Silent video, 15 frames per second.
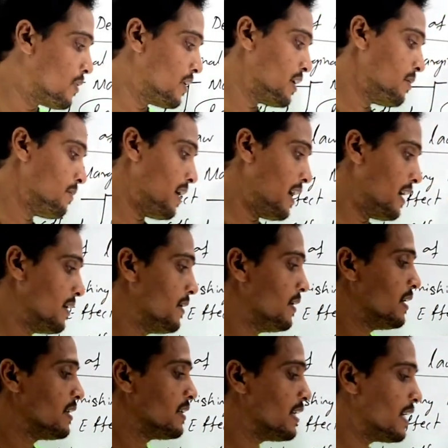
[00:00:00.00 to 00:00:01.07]
of
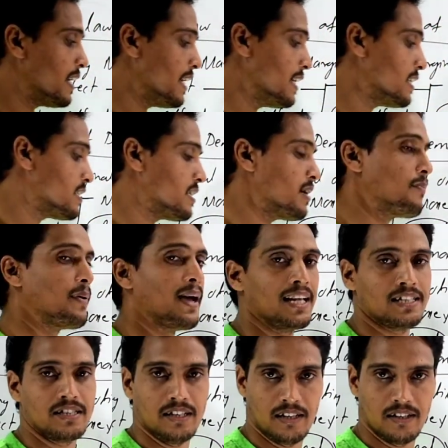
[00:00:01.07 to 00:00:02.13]
demand, that is the
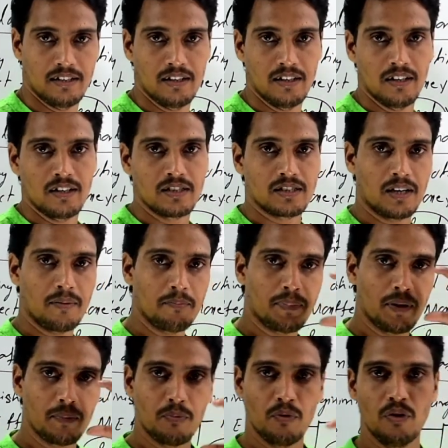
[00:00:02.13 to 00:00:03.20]
fashion. Some
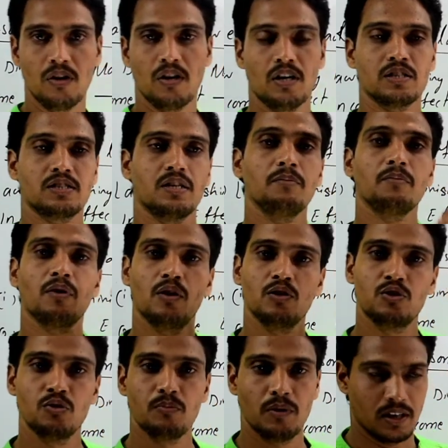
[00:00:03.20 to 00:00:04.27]
people or some
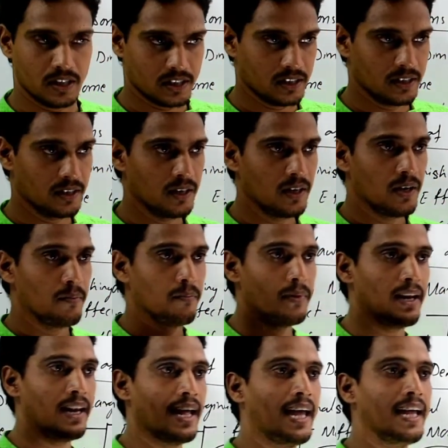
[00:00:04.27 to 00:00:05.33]
consumers
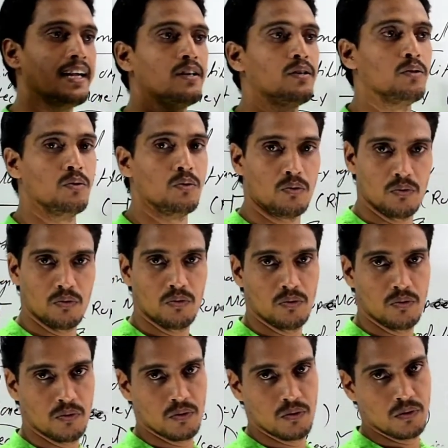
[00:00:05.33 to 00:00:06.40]
may like to
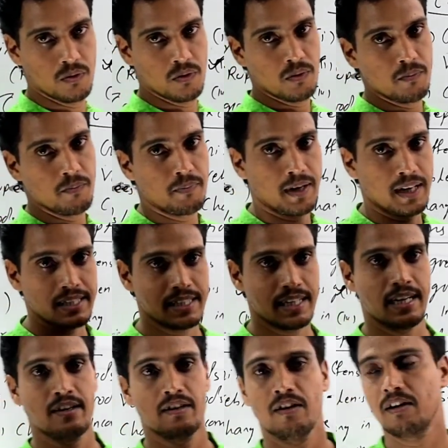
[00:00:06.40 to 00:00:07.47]

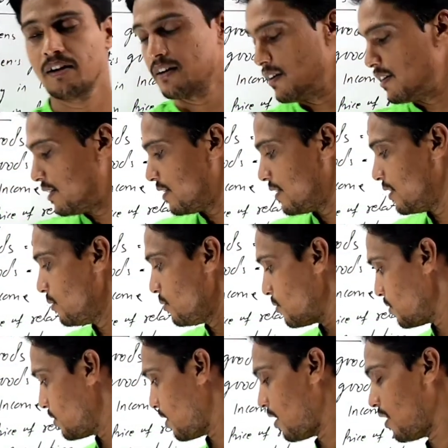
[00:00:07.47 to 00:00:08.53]
present, or due
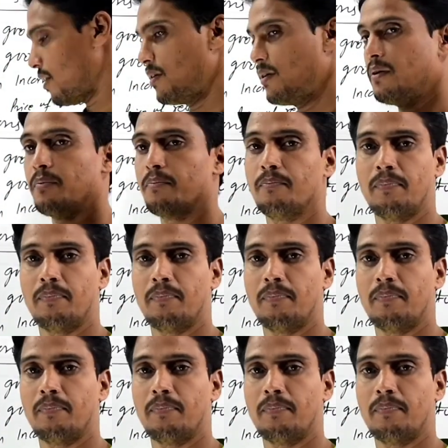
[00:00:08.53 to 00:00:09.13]
to the